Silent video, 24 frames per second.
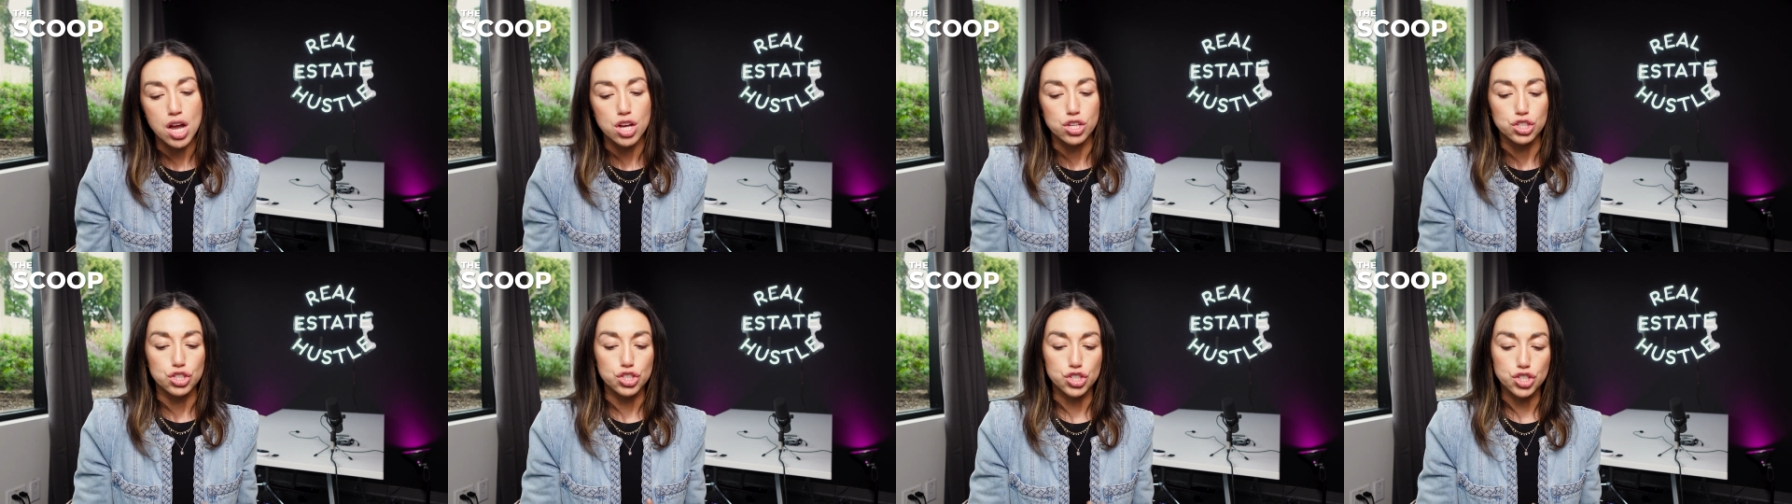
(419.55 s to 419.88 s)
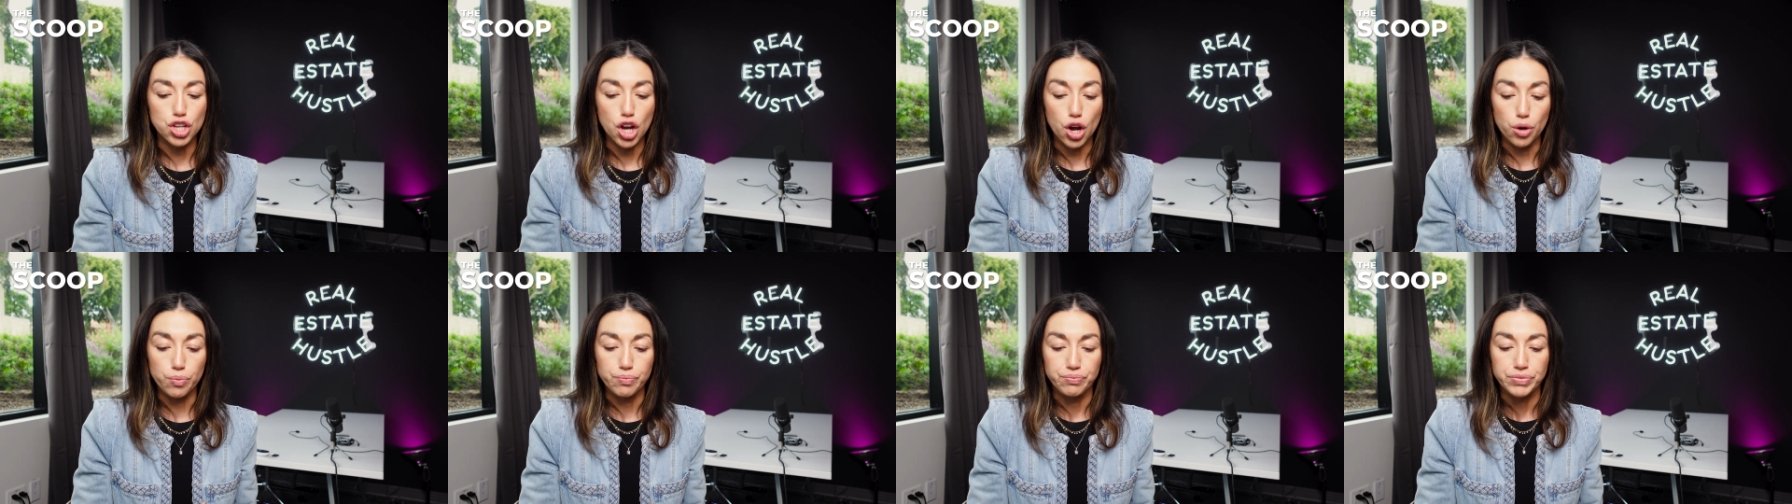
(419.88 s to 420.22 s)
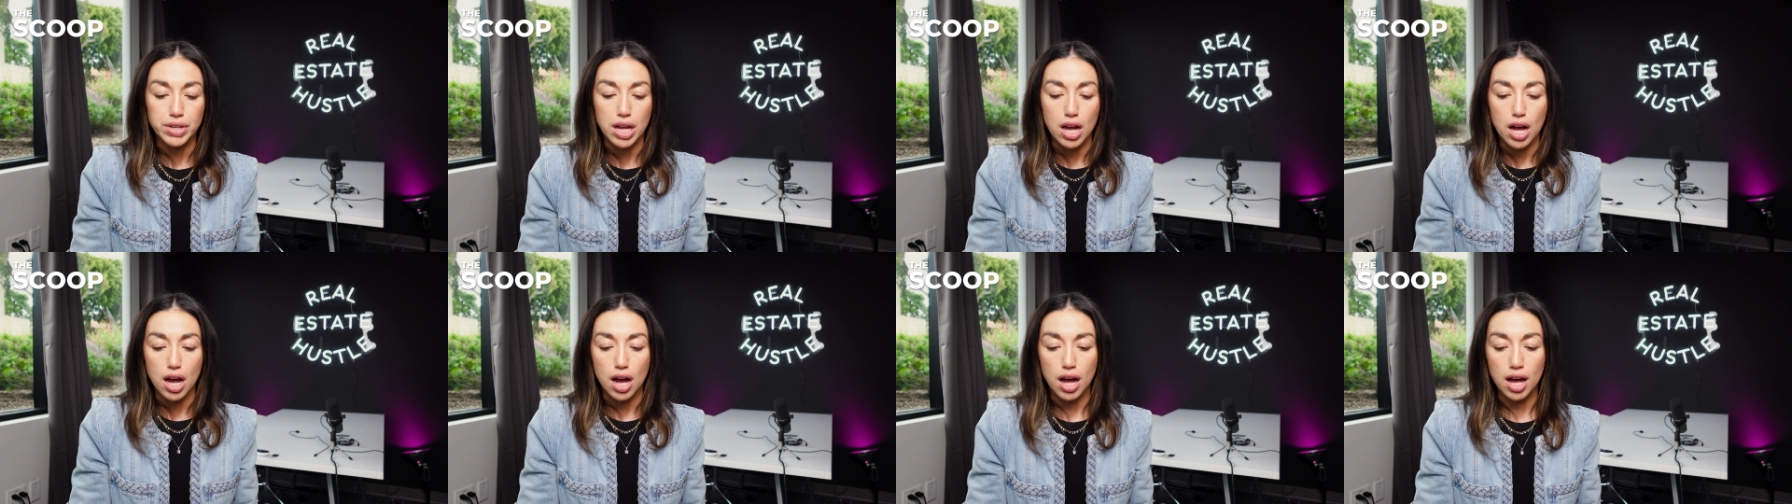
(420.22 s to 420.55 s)
So
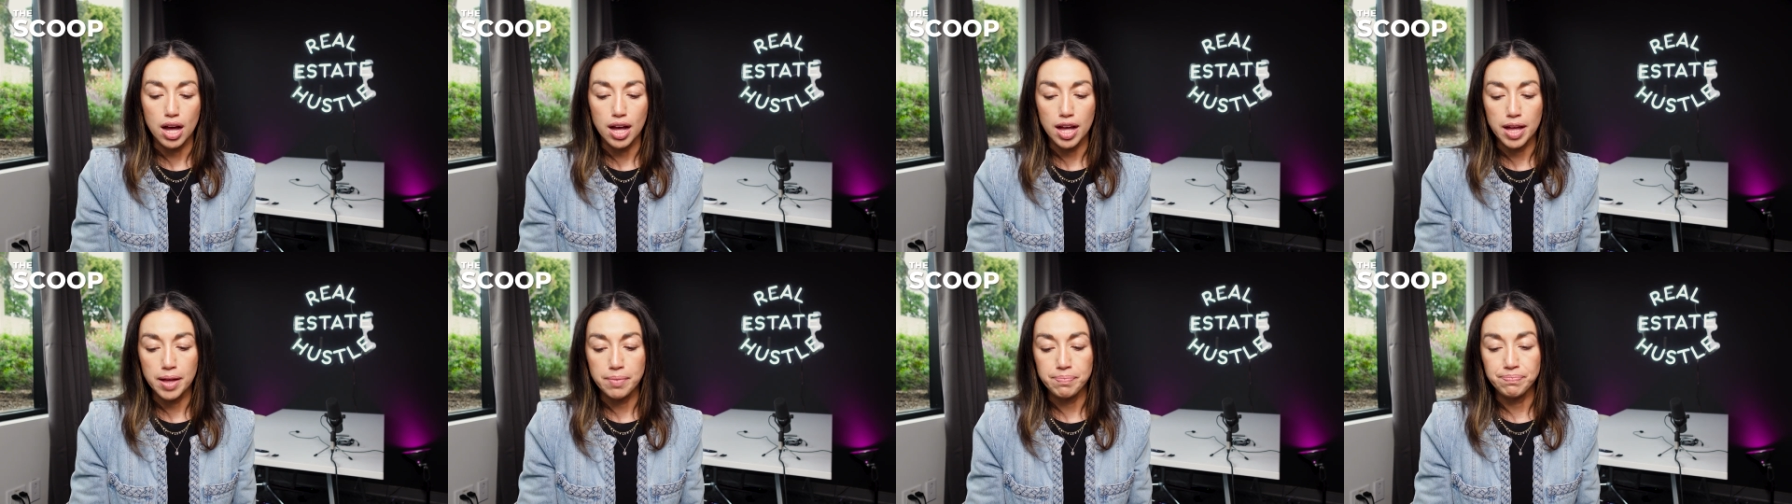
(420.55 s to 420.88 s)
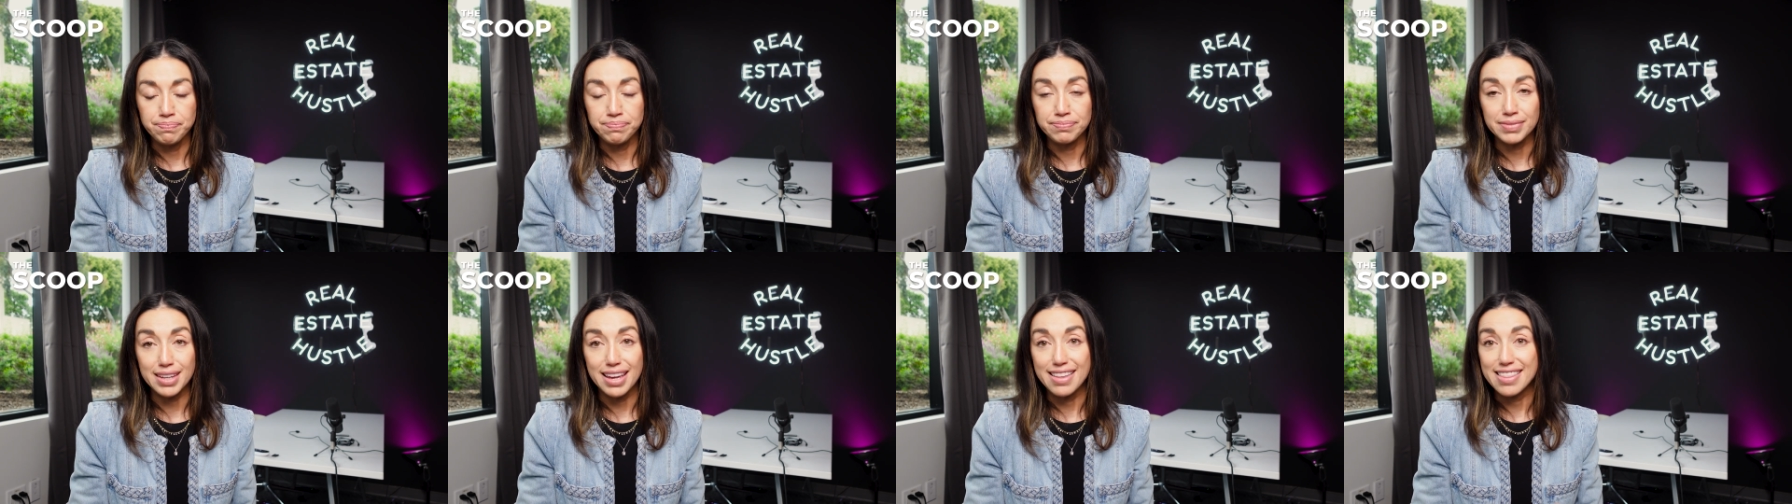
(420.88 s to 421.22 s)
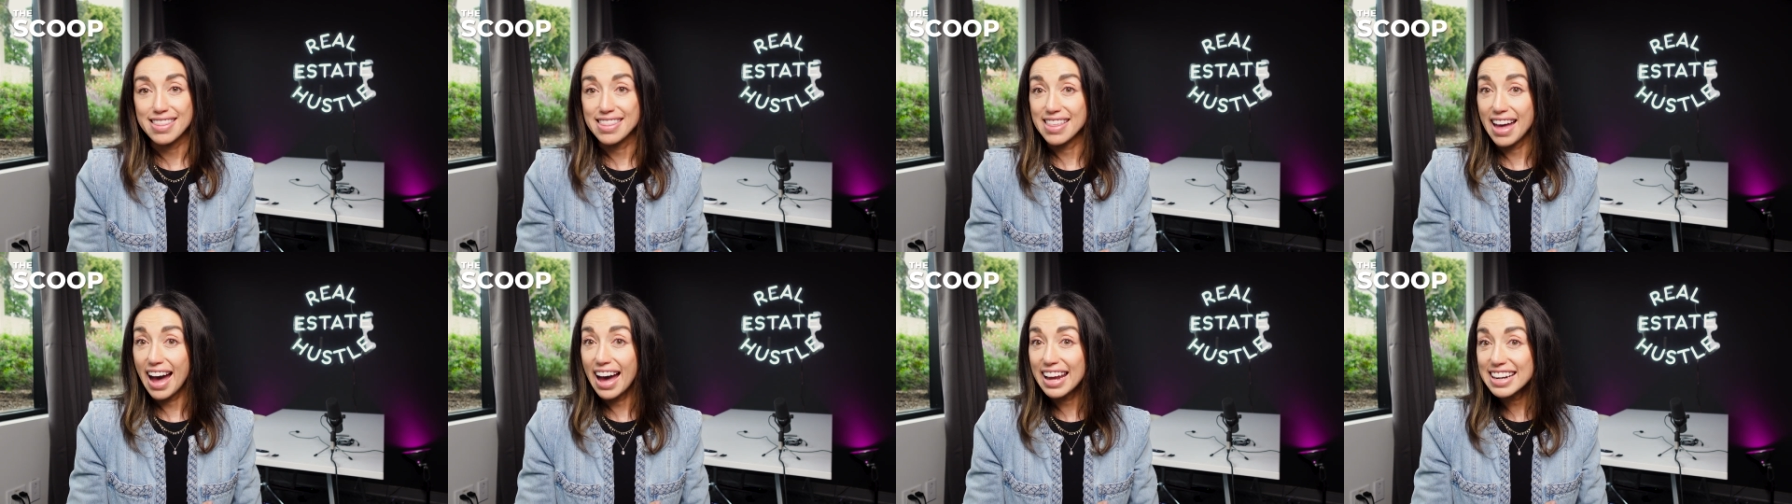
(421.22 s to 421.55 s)

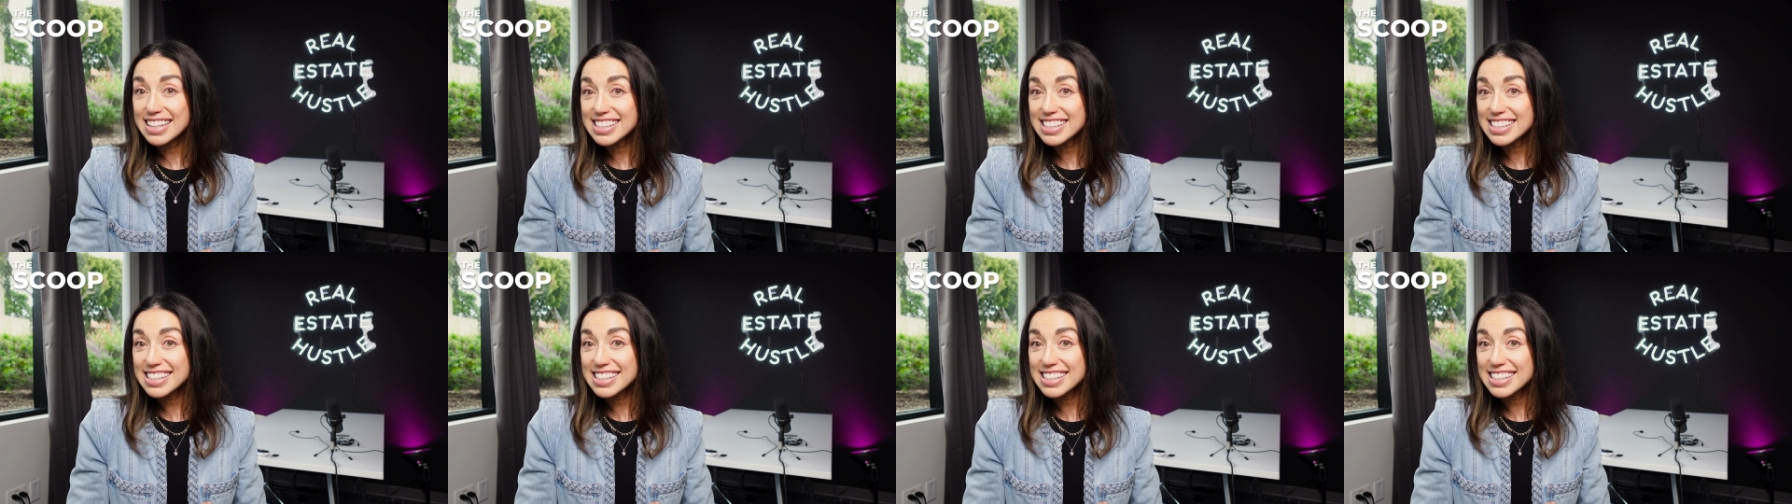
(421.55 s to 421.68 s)
that